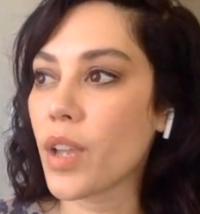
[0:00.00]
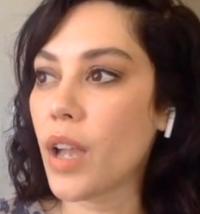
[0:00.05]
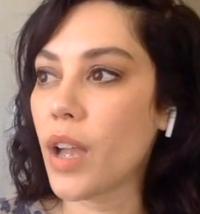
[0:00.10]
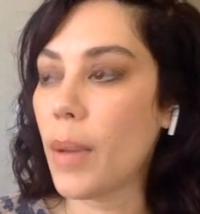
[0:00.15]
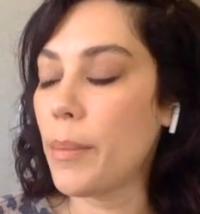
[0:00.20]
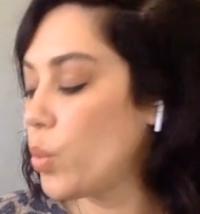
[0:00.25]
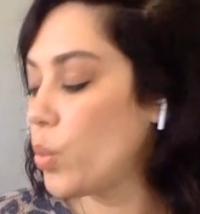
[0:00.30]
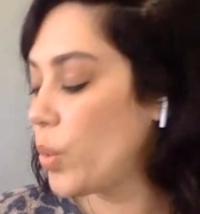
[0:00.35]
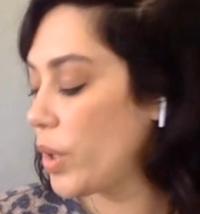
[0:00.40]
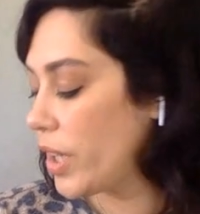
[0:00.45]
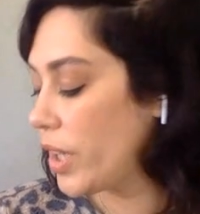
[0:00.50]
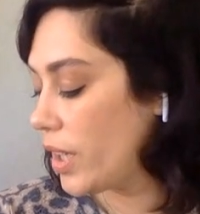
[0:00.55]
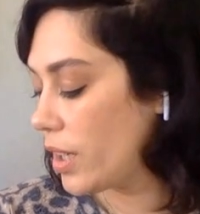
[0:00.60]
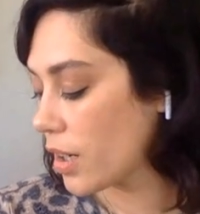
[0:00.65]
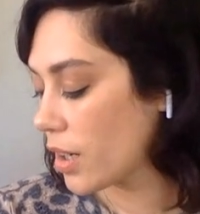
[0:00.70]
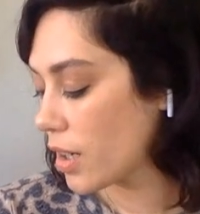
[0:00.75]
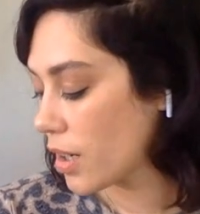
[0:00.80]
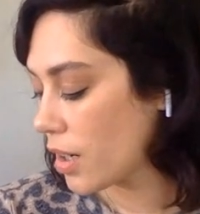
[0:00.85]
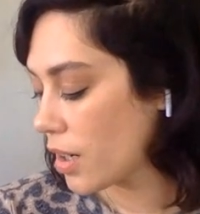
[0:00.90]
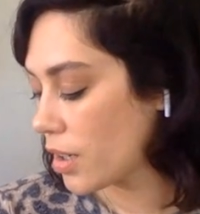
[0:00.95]
mean,
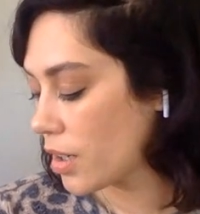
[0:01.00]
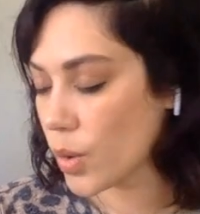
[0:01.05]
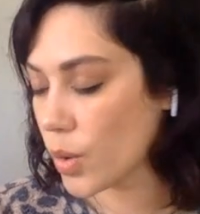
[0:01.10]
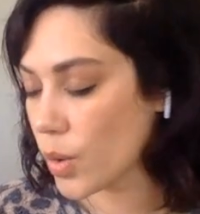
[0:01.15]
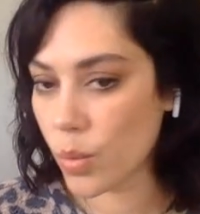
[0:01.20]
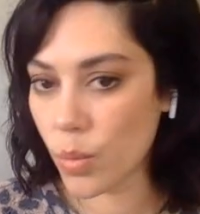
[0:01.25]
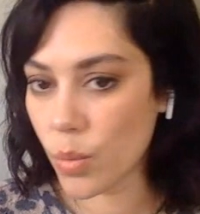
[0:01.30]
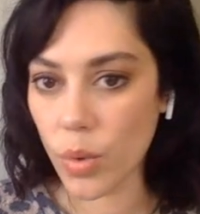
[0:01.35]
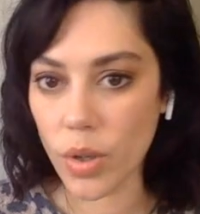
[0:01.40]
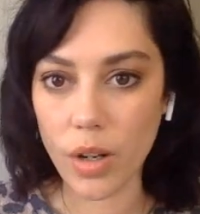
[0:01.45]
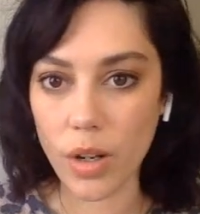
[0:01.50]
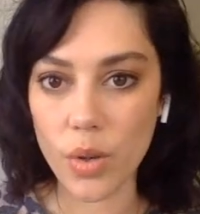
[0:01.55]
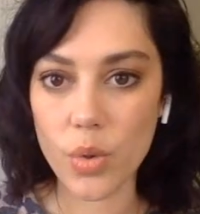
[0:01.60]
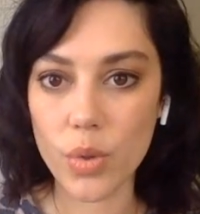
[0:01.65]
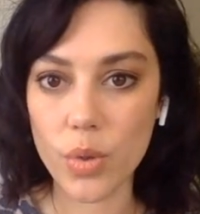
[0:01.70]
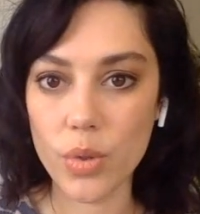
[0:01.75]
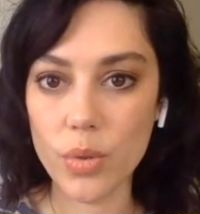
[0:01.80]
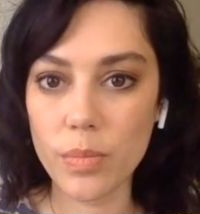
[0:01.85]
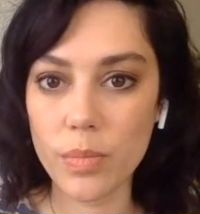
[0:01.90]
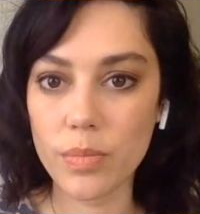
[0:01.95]
we're on
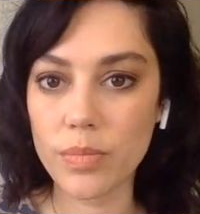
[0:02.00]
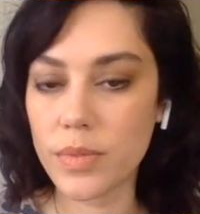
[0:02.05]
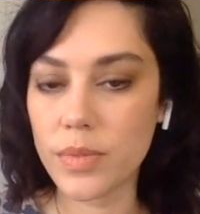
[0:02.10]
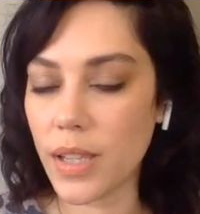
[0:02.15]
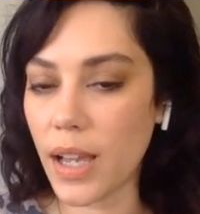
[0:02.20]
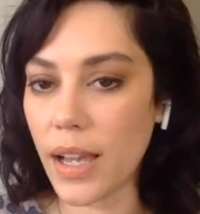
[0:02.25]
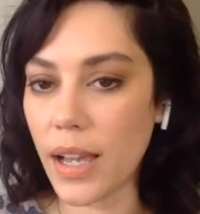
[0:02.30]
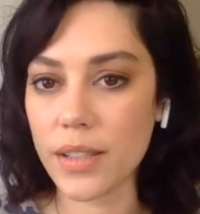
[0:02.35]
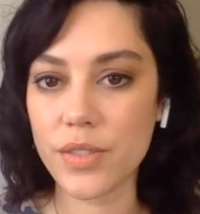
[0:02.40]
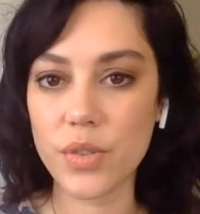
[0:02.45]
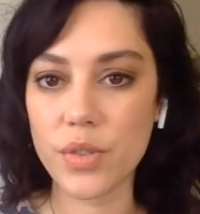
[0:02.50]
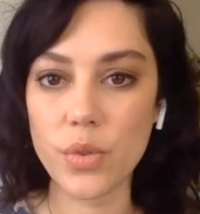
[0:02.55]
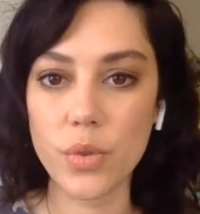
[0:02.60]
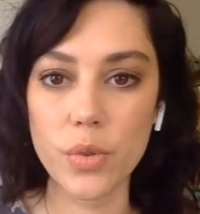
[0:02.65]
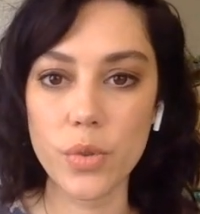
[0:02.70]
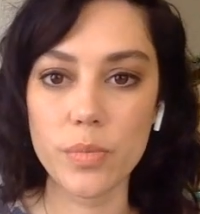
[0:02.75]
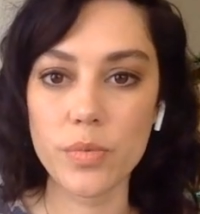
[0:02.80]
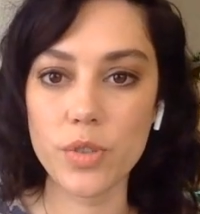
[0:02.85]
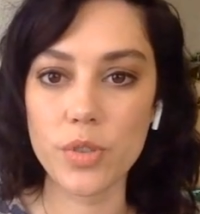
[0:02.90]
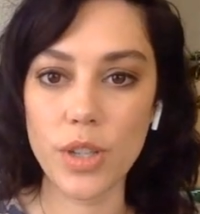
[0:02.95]
group text,
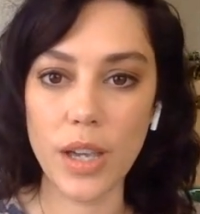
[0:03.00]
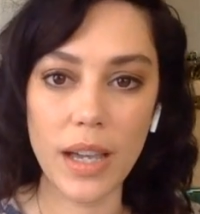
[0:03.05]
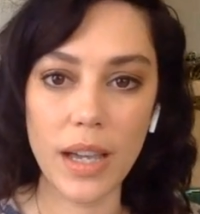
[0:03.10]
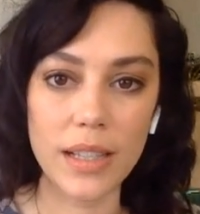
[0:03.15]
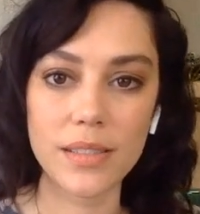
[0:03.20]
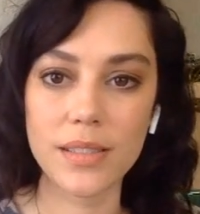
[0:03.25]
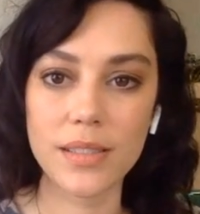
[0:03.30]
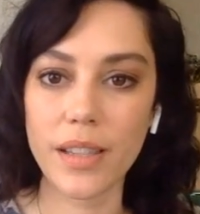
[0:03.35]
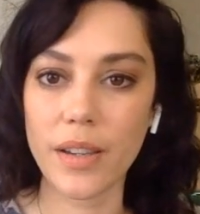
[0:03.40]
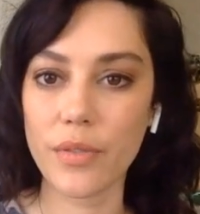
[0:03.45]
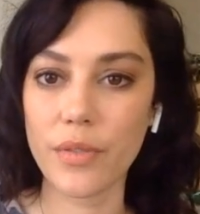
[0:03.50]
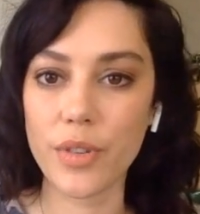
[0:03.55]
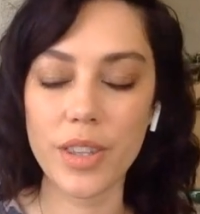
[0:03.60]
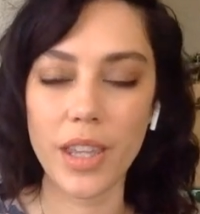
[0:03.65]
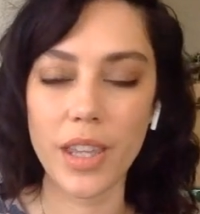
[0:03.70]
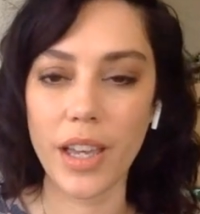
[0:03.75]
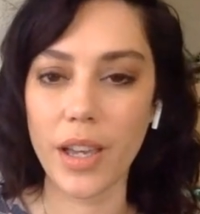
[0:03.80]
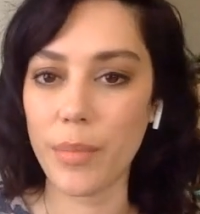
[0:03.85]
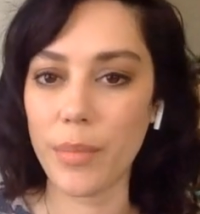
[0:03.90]
group chats, everything.